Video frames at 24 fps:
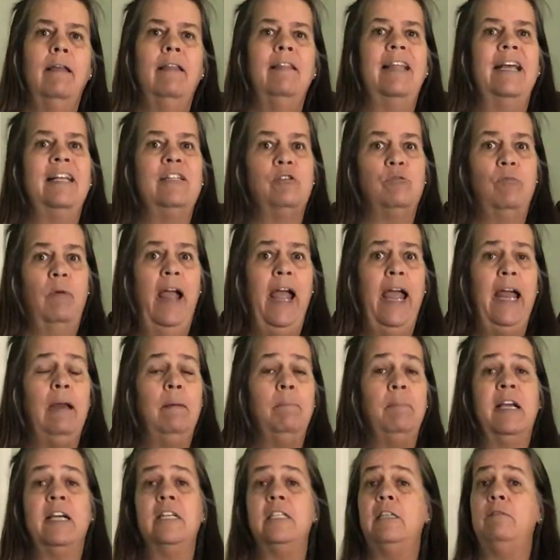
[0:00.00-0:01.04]
That's
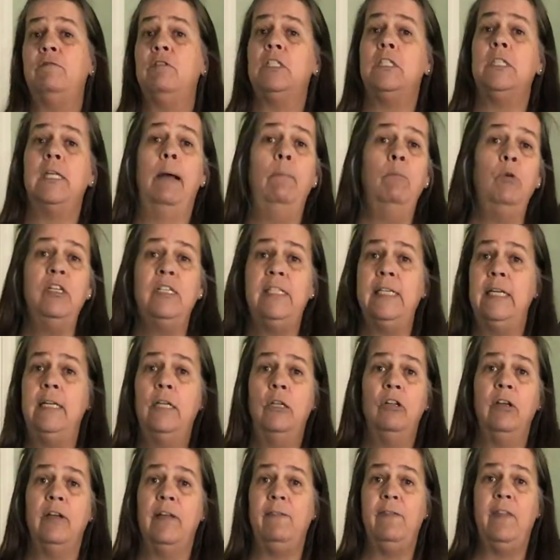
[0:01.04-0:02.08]
right, because if someone
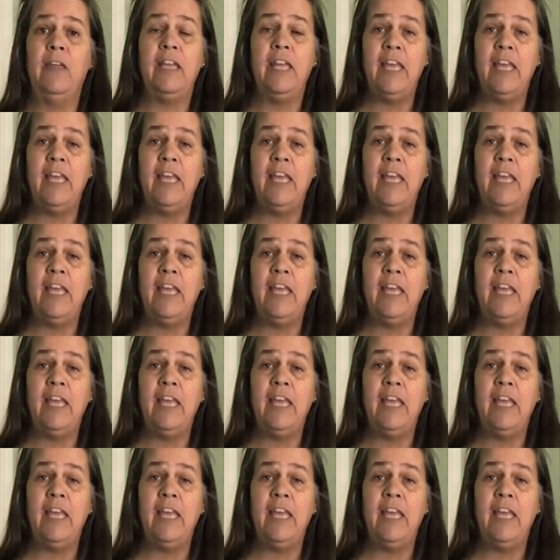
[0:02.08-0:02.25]
didn't look at the